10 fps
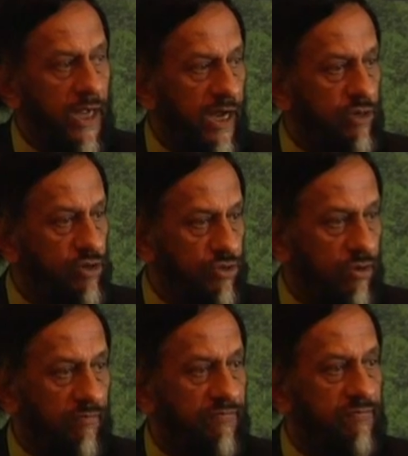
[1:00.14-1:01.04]
acres
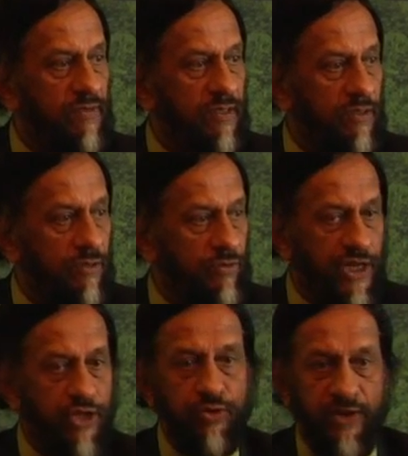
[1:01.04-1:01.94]
of
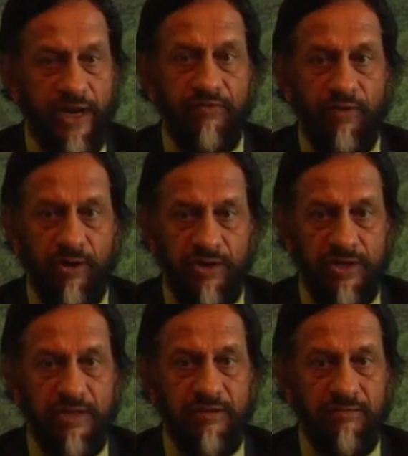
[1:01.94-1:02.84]
rich
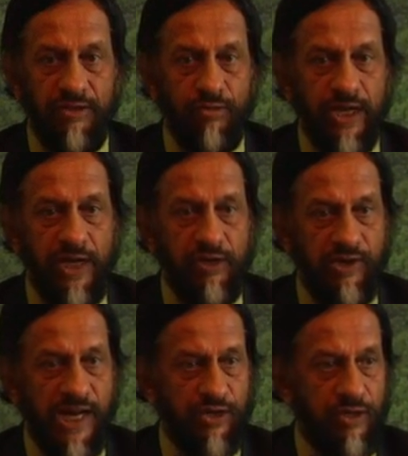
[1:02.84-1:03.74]
rainforest to the
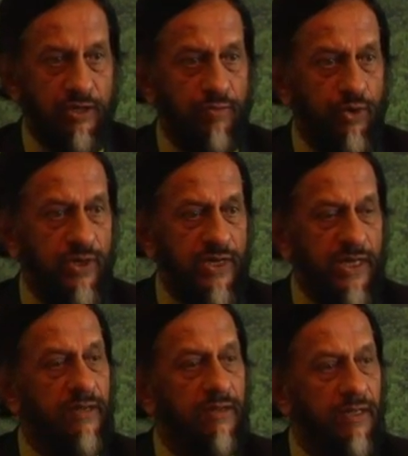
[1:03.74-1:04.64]
international
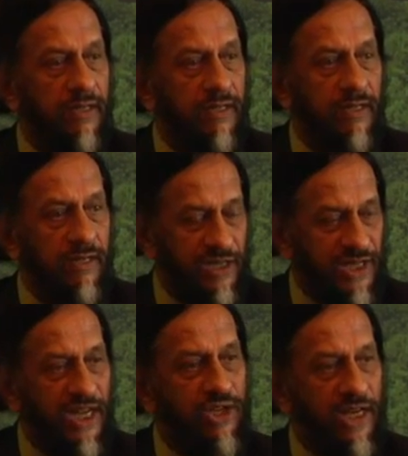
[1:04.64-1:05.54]
community,
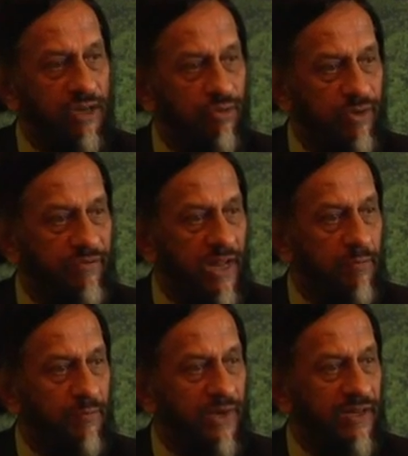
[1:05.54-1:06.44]
essentially to
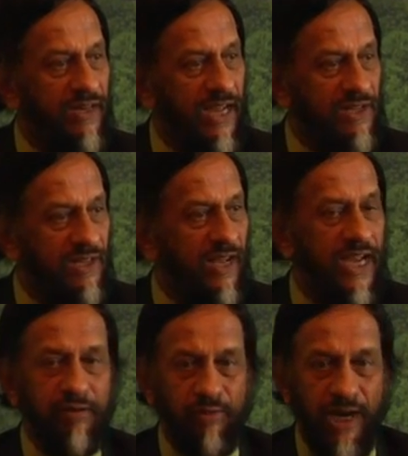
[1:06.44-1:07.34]
develop it as a
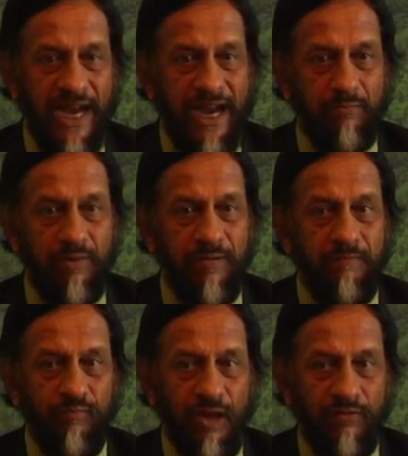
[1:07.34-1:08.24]
kind of a lab
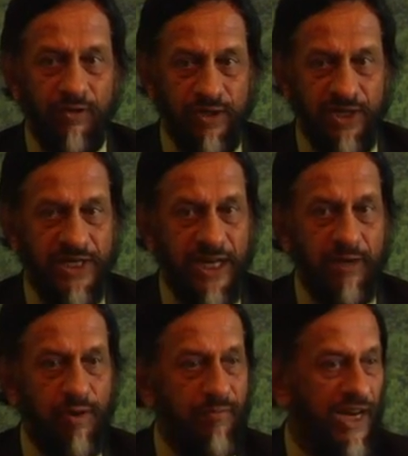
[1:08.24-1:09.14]
for
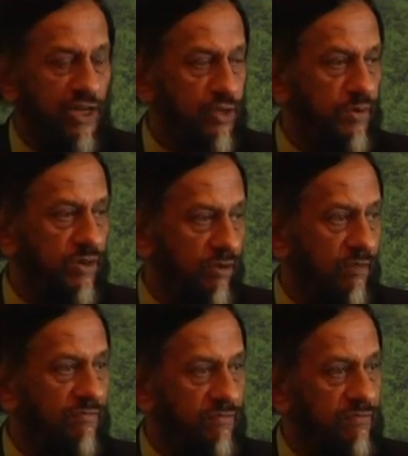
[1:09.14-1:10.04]
sustainable management
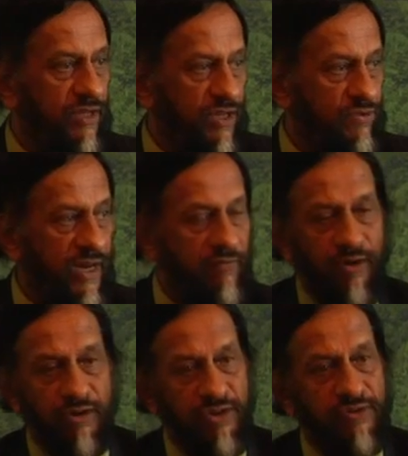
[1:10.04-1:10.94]
of these
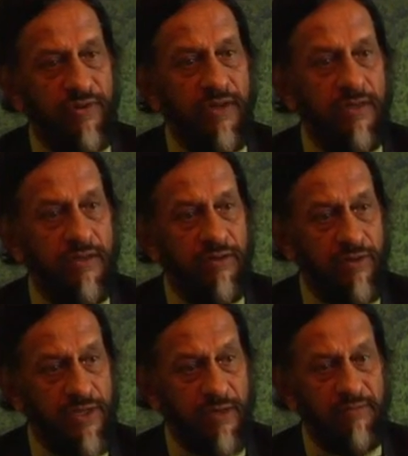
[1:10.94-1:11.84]
rainforest
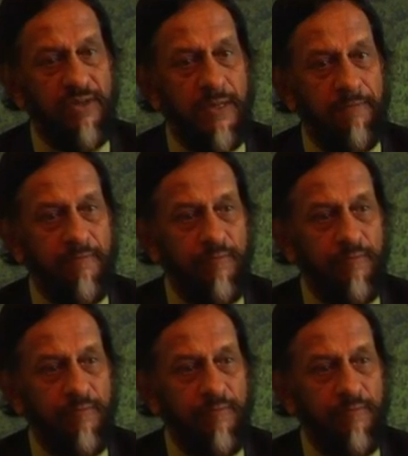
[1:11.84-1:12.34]
reserves.